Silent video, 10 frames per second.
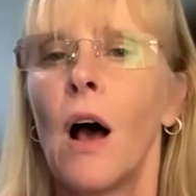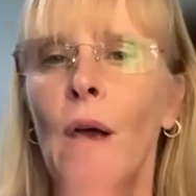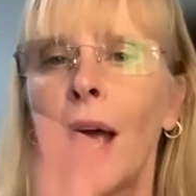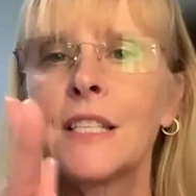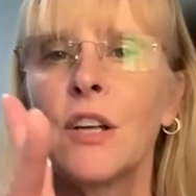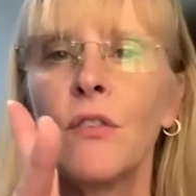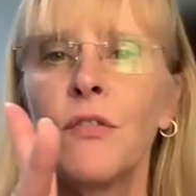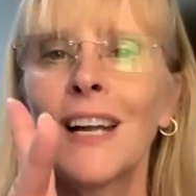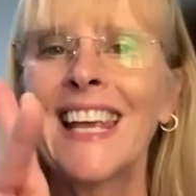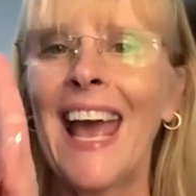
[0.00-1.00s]
Okay, so
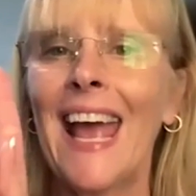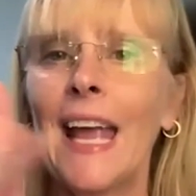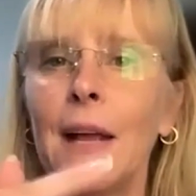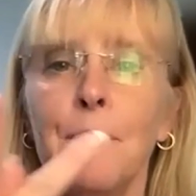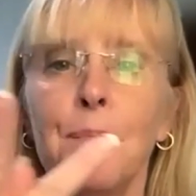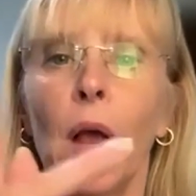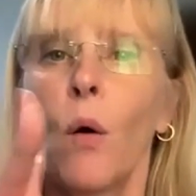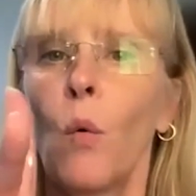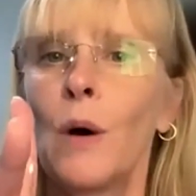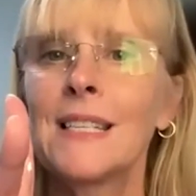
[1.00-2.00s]
for K,
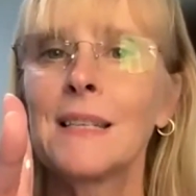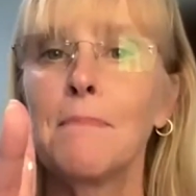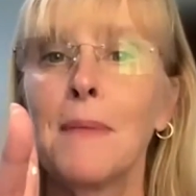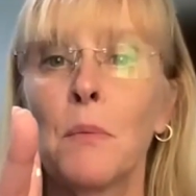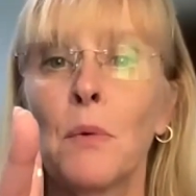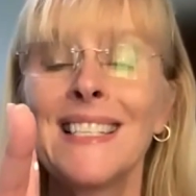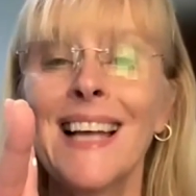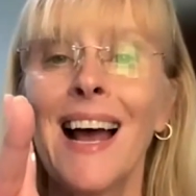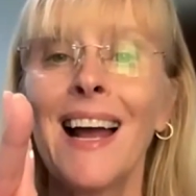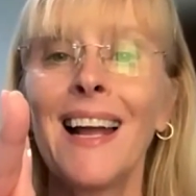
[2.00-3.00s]
what is a memory
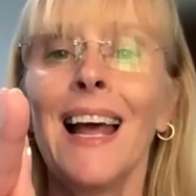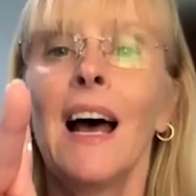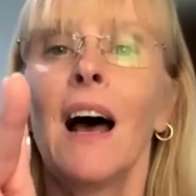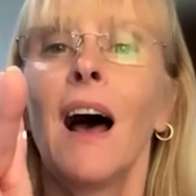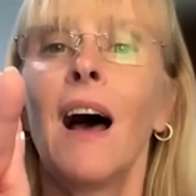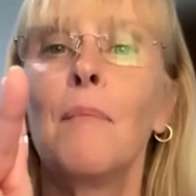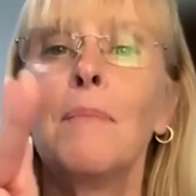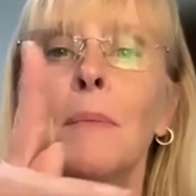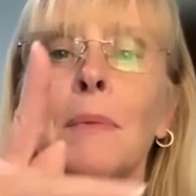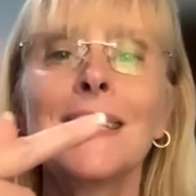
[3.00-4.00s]
sign?
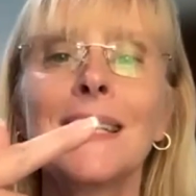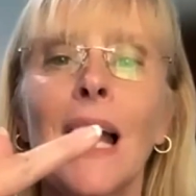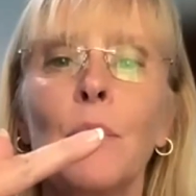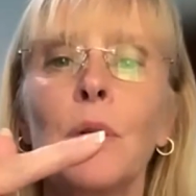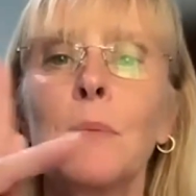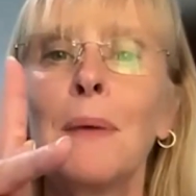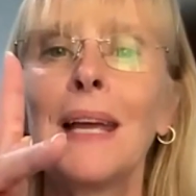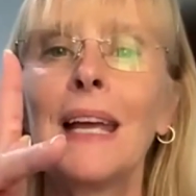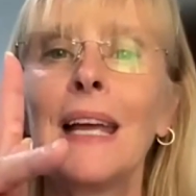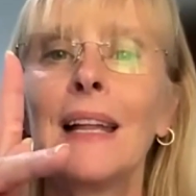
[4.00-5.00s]
Memory sign would
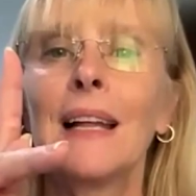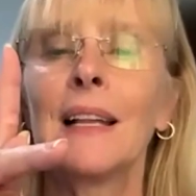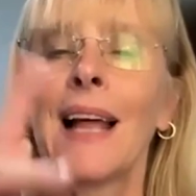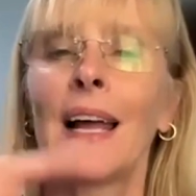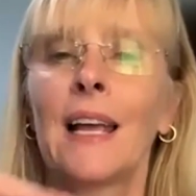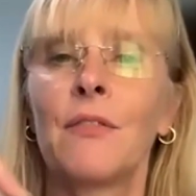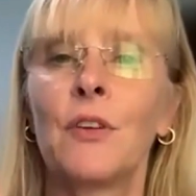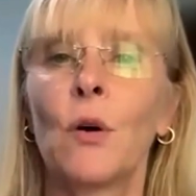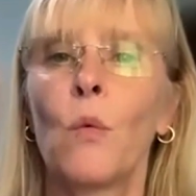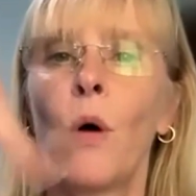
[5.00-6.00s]
be like
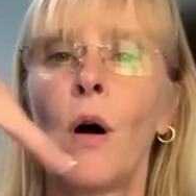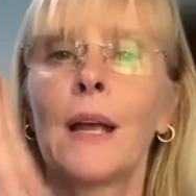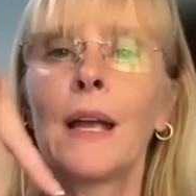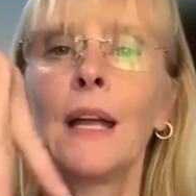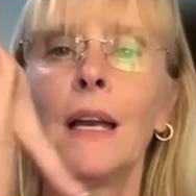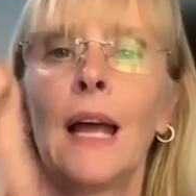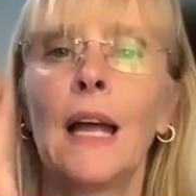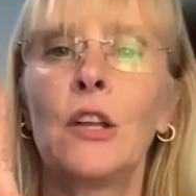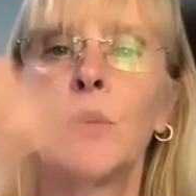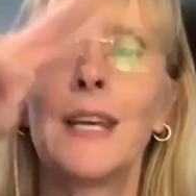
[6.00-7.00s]
if you're walking
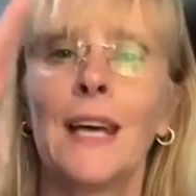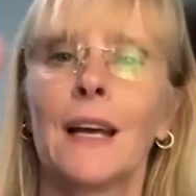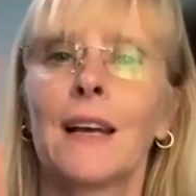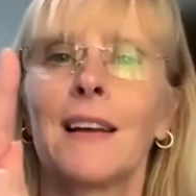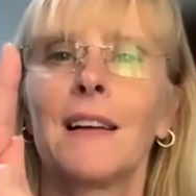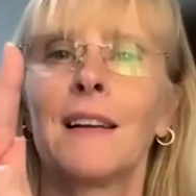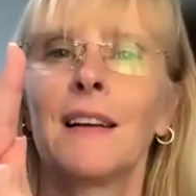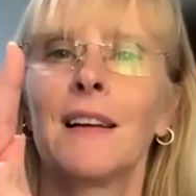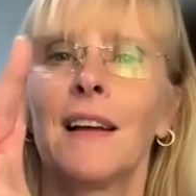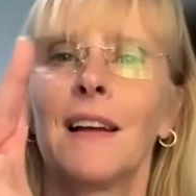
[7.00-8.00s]
and you kick,
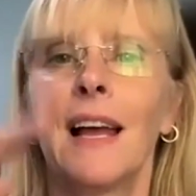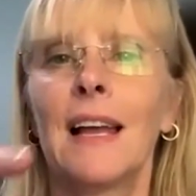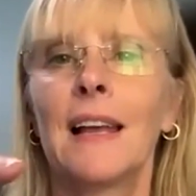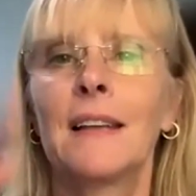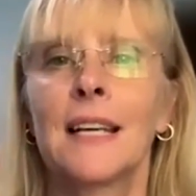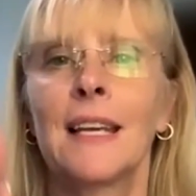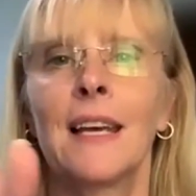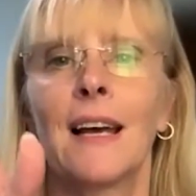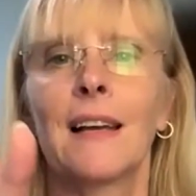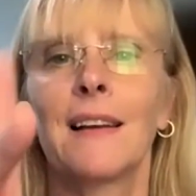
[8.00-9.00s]
to
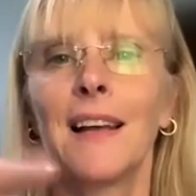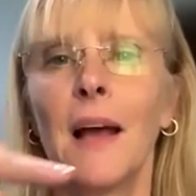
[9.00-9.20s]
kick,